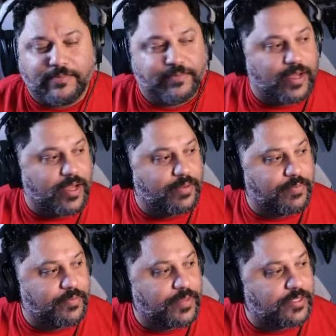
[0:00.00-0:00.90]

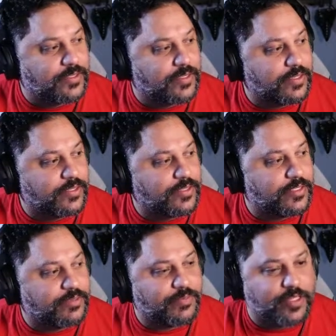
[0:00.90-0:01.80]
No, that's let's see.
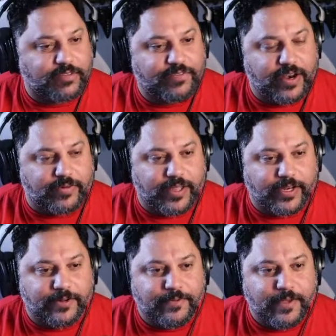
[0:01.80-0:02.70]
Click Federated,